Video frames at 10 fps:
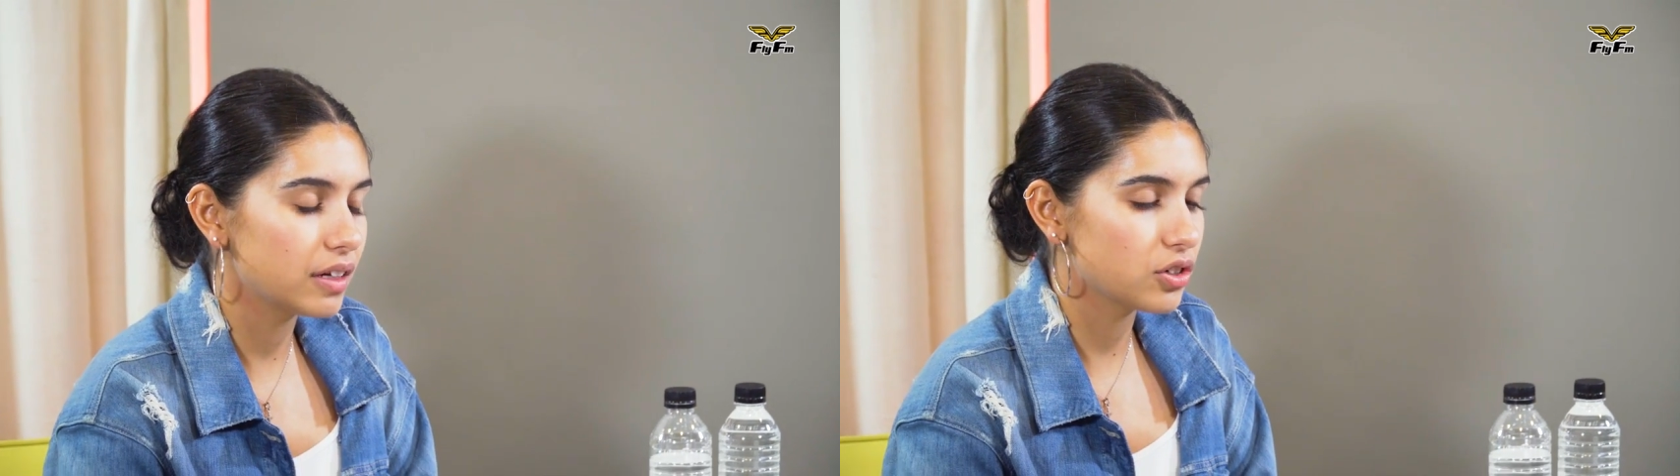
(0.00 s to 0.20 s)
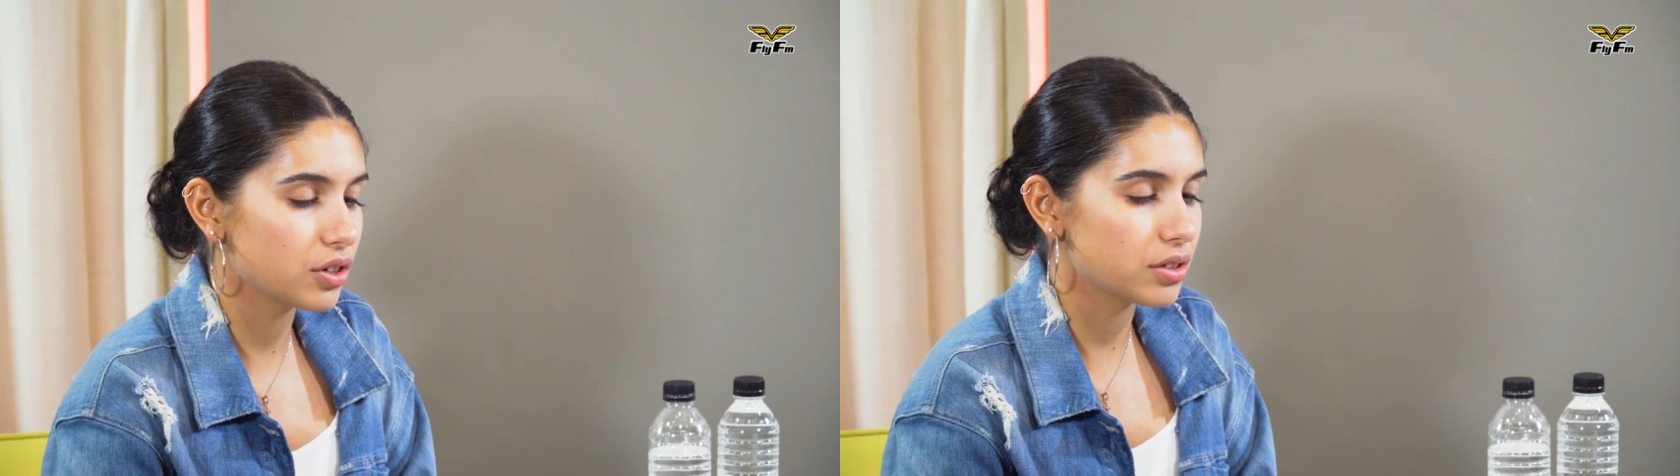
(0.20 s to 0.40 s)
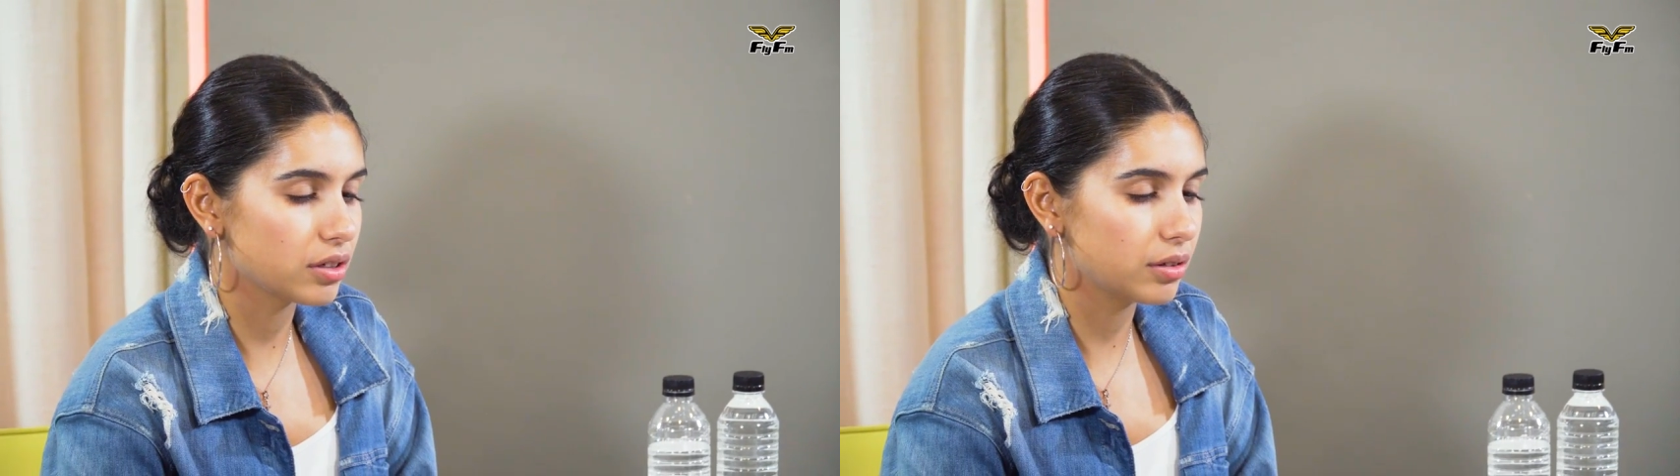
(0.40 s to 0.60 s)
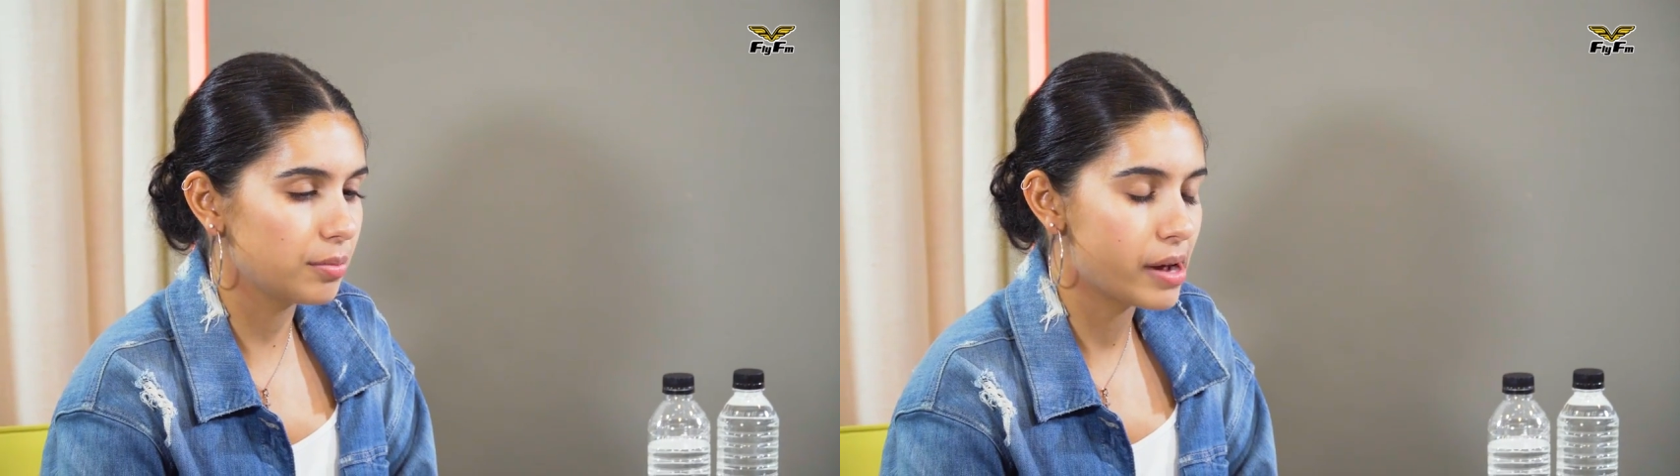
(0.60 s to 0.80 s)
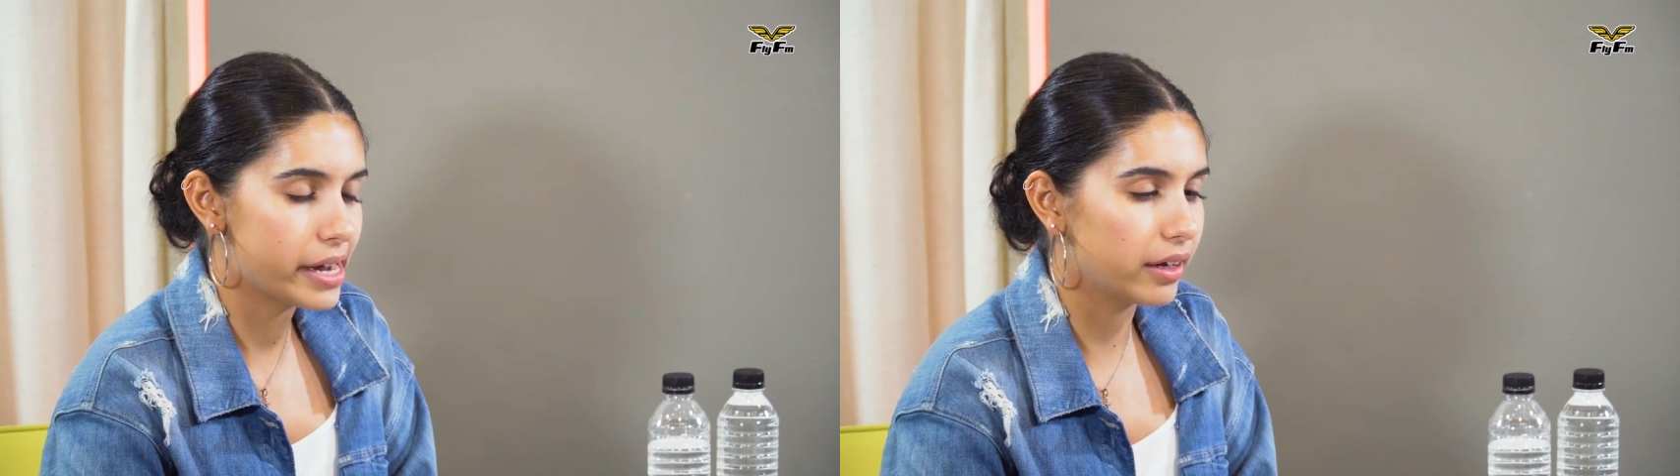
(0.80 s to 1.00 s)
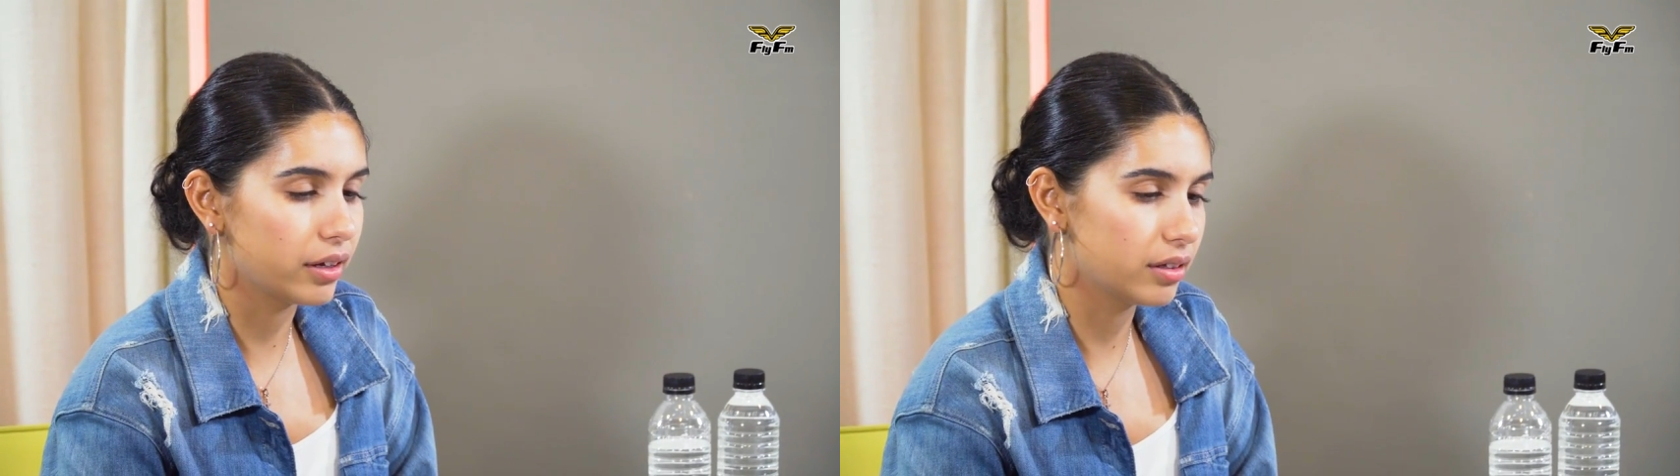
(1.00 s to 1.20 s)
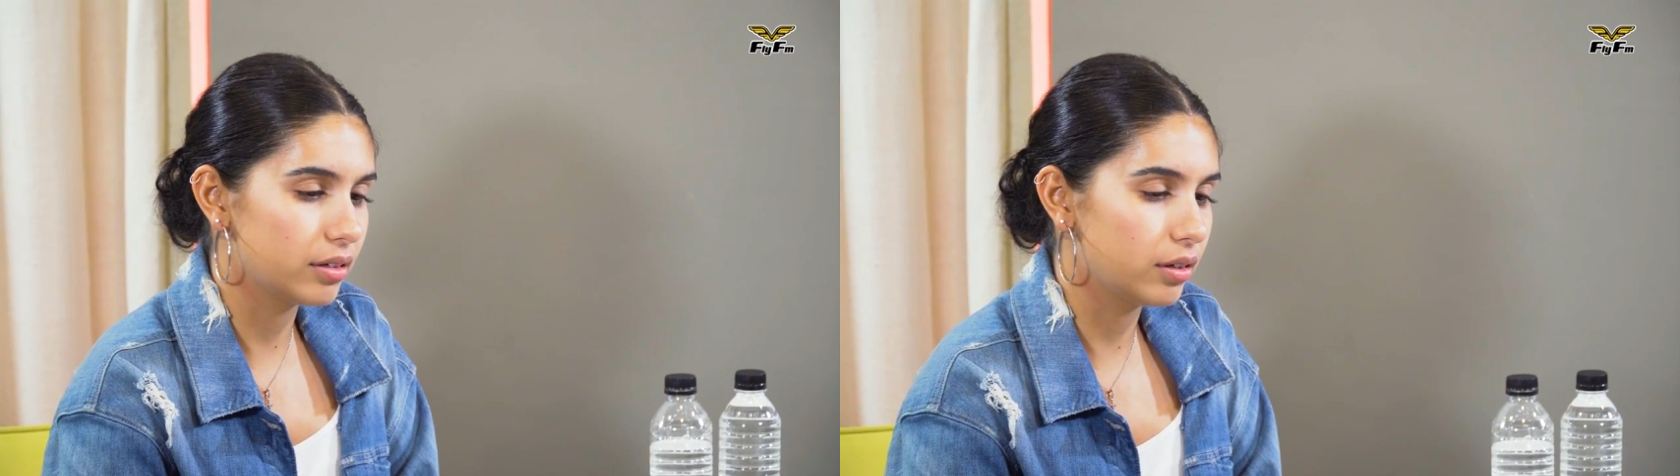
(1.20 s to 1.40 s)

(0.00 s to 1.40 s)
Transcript: is just my